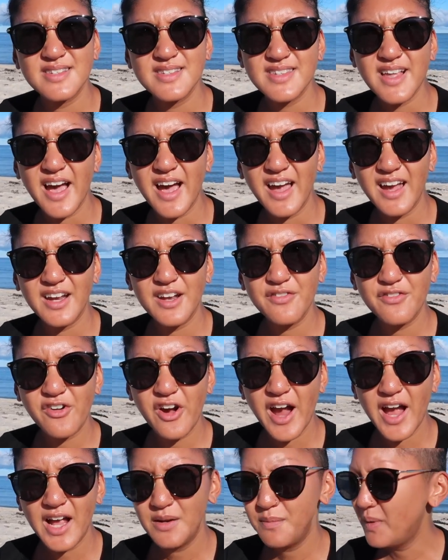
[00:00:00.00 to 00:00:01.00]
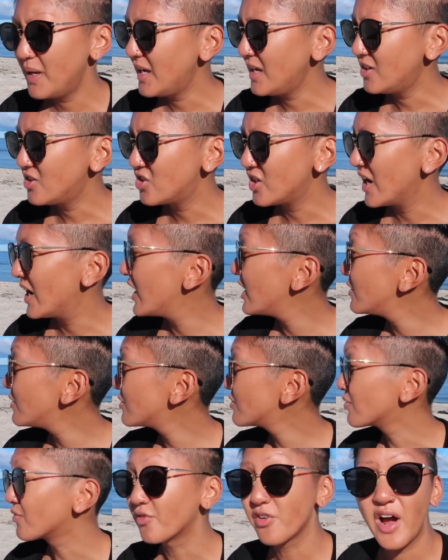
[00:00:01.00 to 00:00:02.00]
side of Grand Beach, and
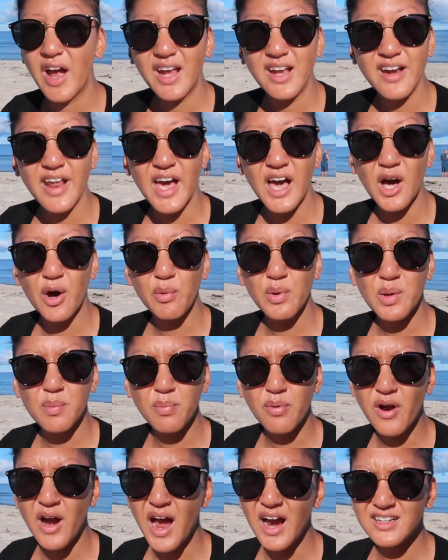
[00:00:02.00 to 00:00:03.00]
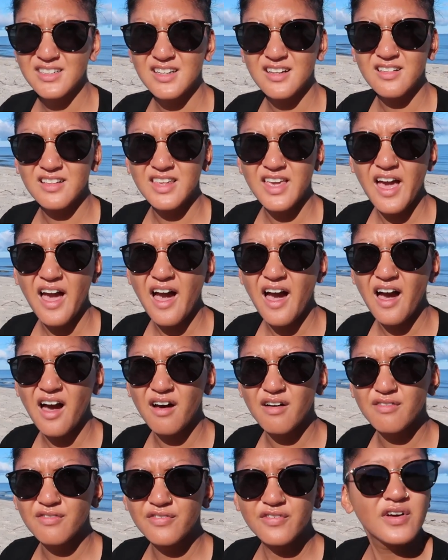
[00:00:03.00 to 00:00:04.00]
right now we practically
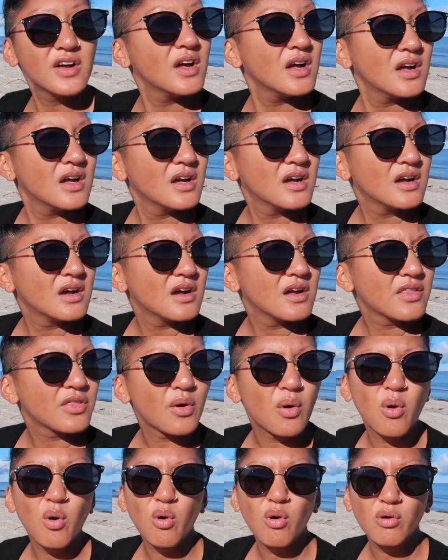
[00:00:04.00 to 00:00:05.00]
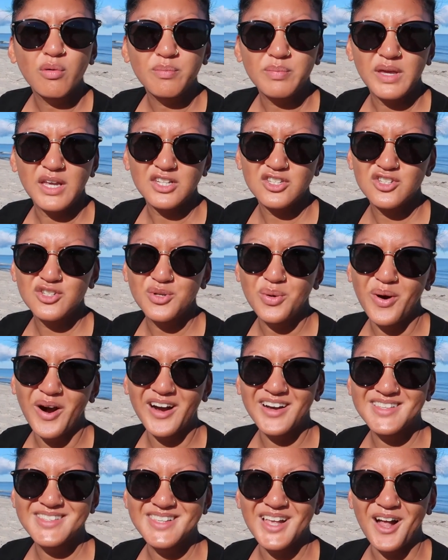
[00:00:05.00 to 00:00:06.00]
have the whole beach to
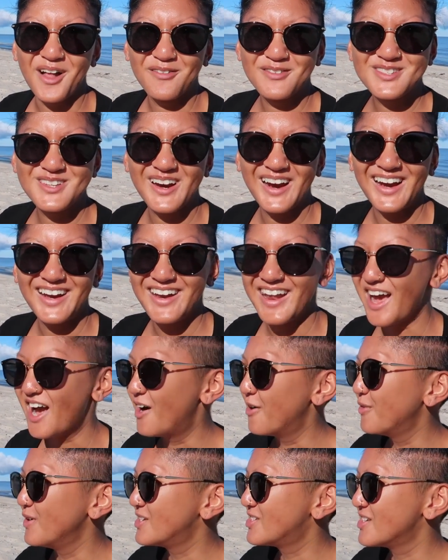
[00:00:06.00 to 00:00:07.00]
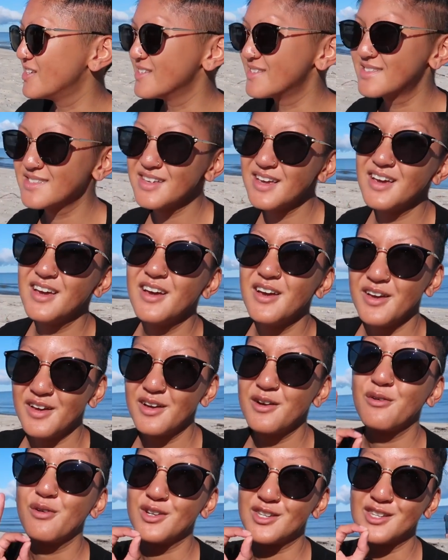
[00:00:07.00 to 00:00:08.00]
ourselves right now, which is
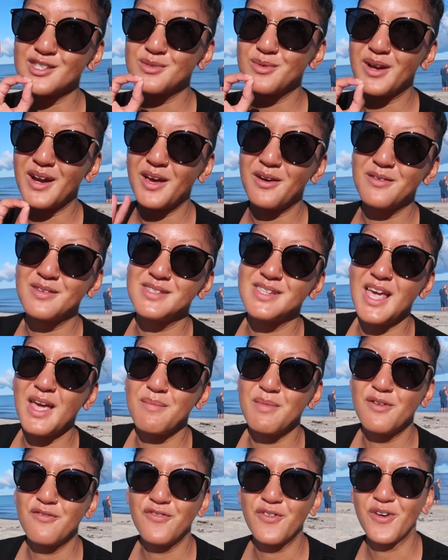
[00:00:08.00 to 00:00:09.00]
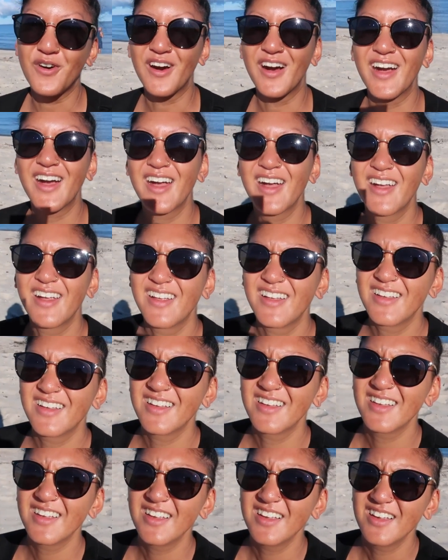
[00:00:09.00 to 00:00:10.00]
which is what I was aiming for.
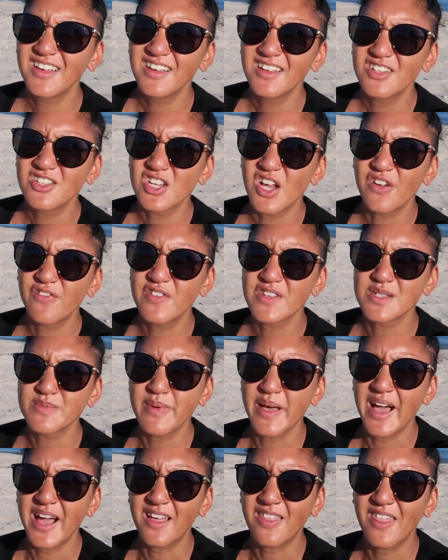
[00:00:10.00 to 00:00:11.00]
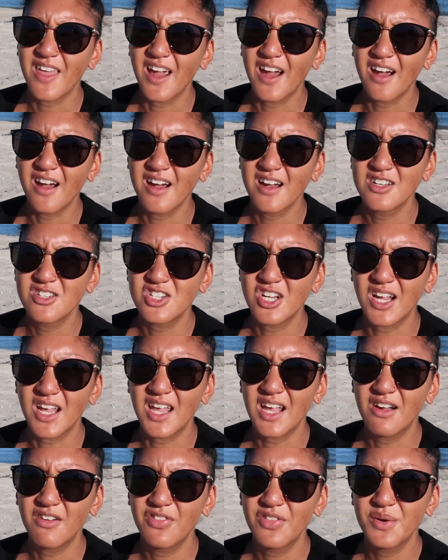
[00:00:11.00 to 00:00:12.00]
Jeff is back there
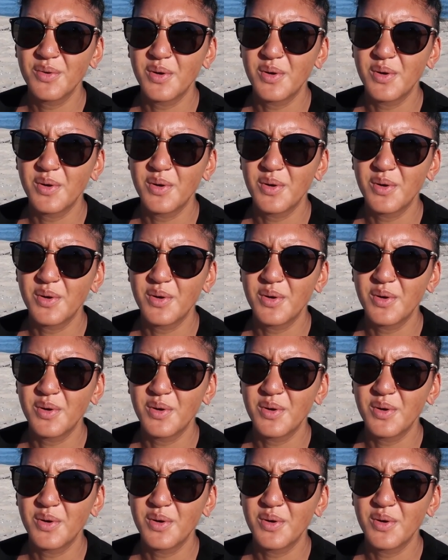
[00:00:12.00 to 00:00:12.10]
checking out the